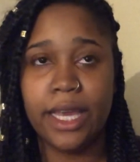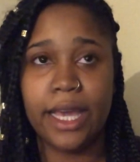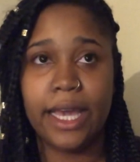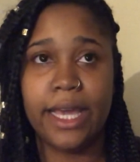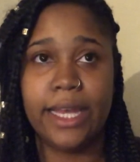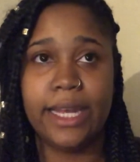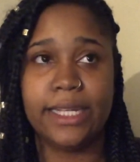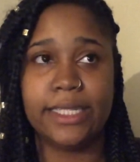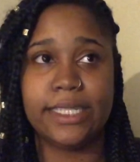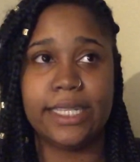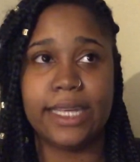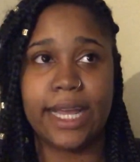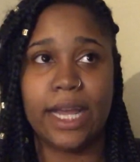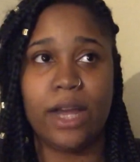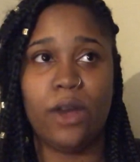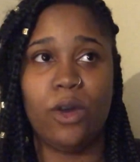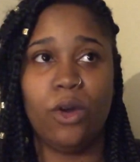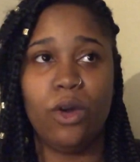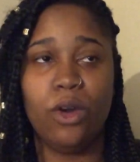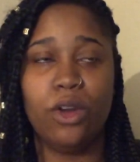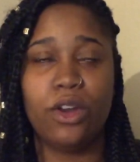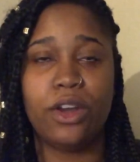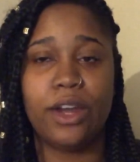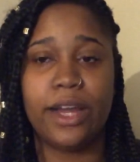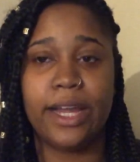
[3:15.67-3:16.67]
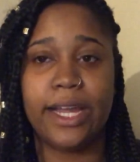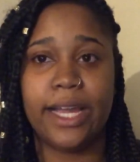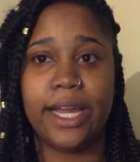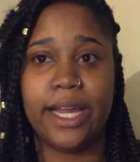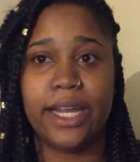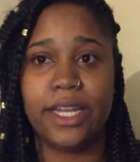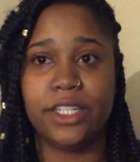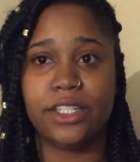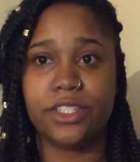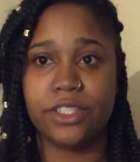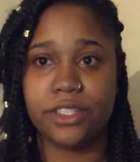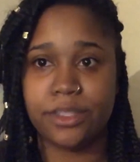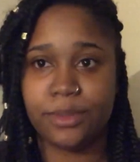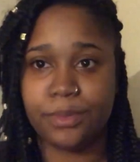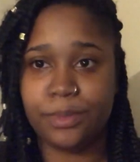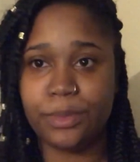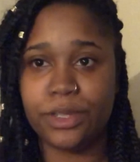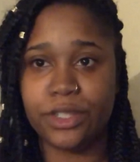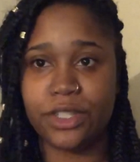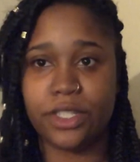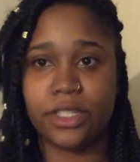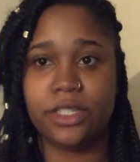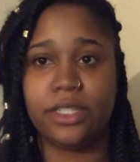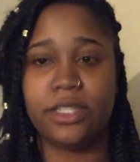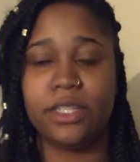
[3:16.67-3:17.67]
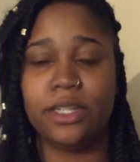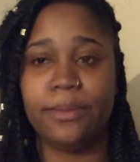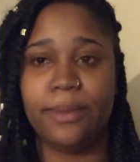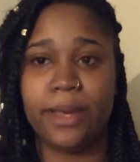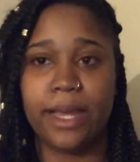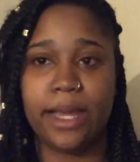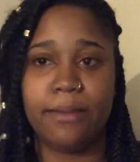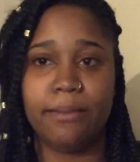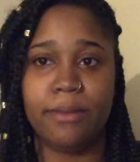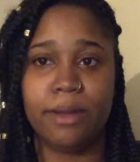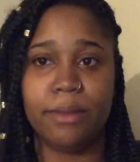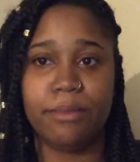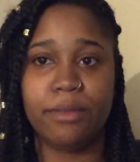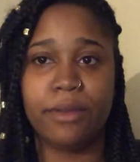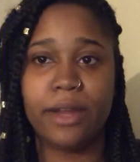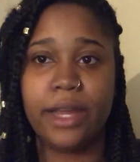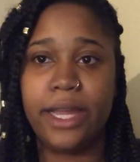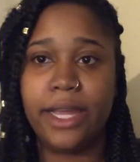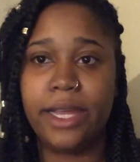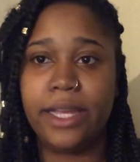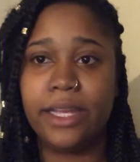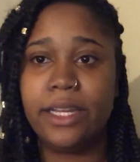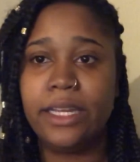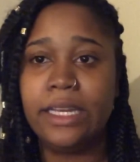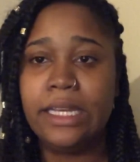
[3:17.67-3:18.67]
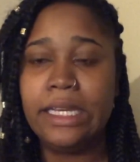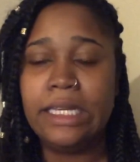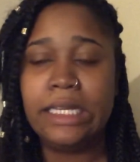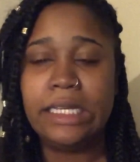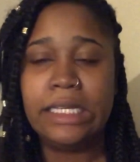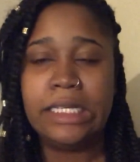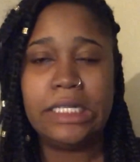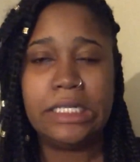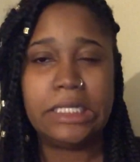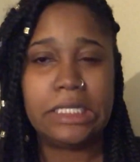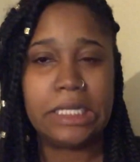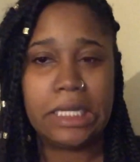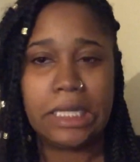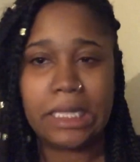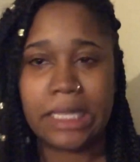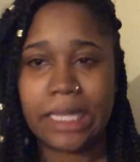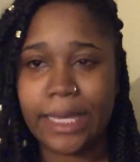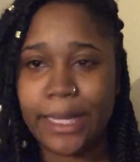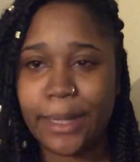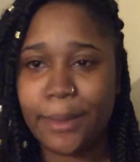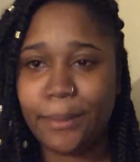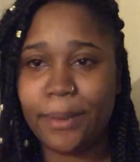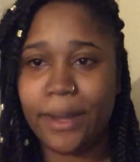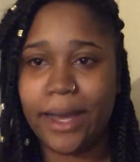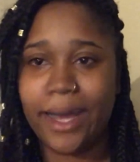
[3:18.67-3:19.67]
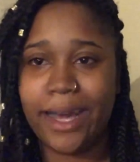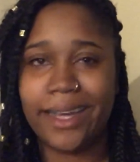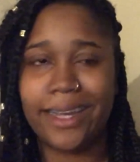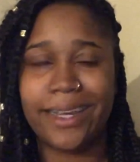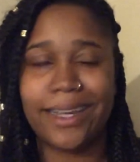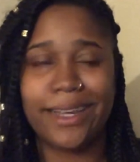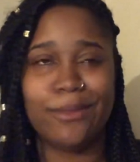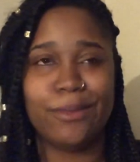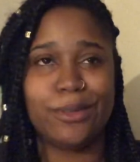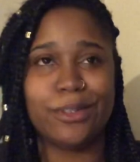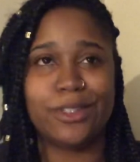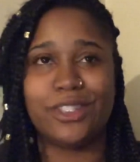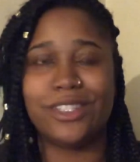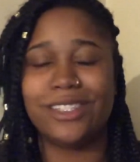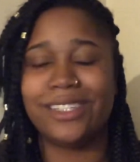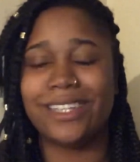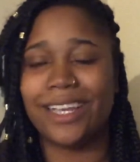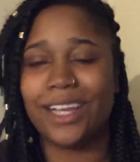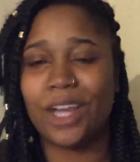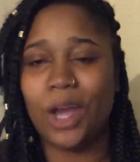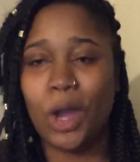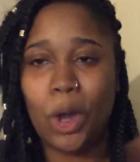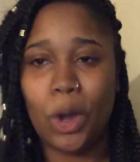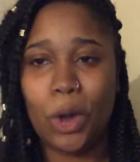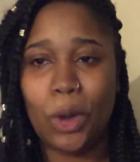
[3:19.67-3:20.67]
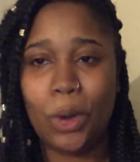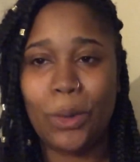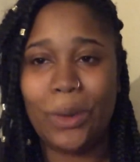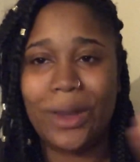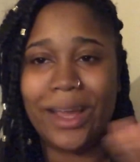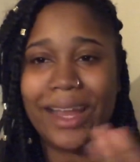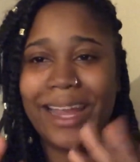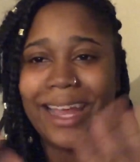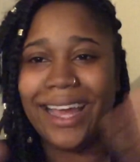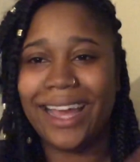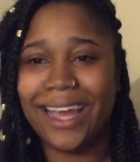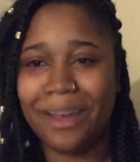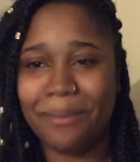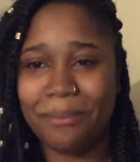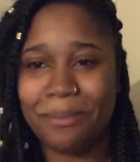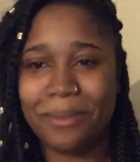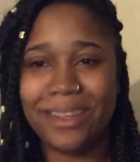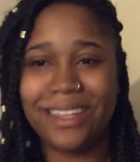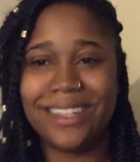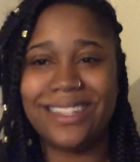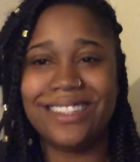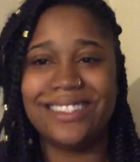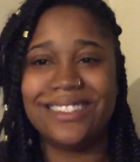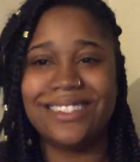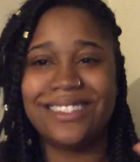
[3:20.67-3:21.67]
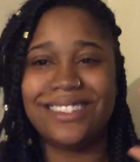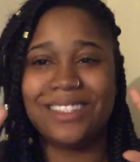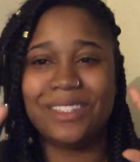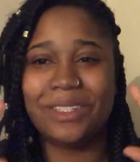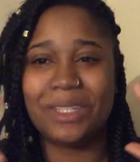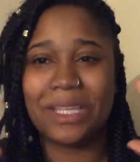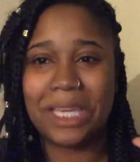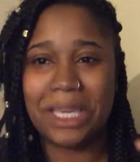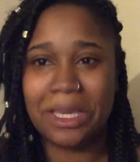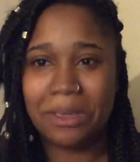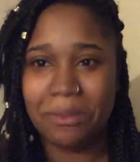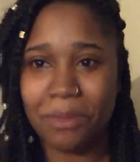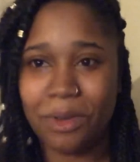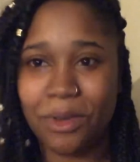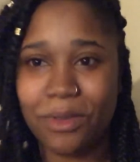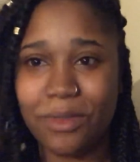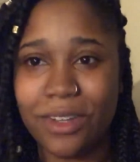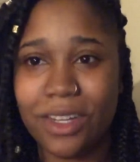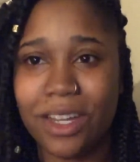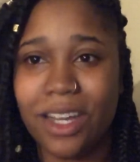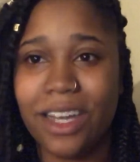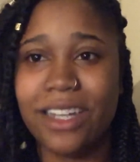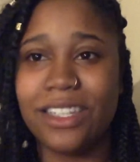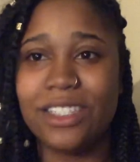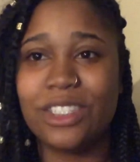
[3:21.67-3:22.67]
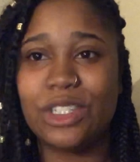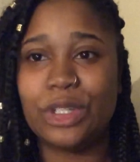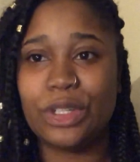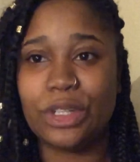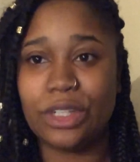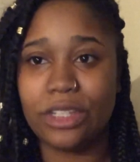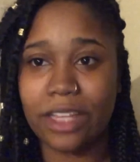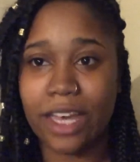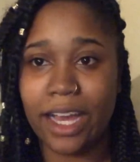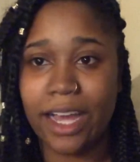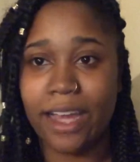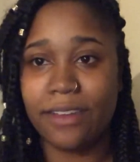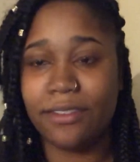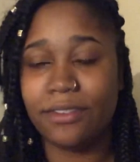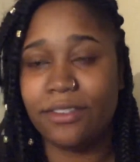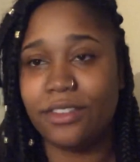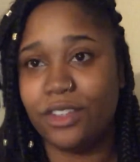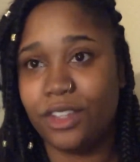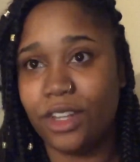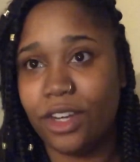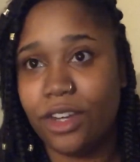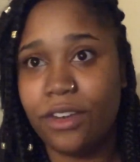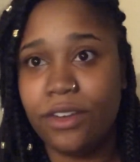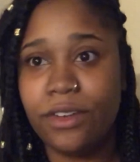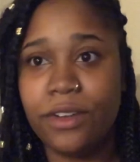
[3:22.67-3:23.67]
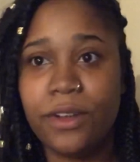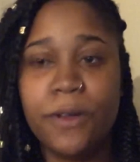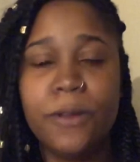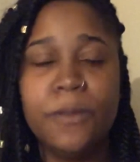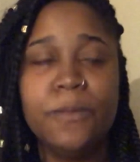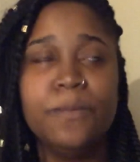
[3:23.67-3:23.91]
And as I got older, I kind of just pushed it to the back of my brain, didn't think about it. It was just like, oh, it happens, keep moving on to your life, you know?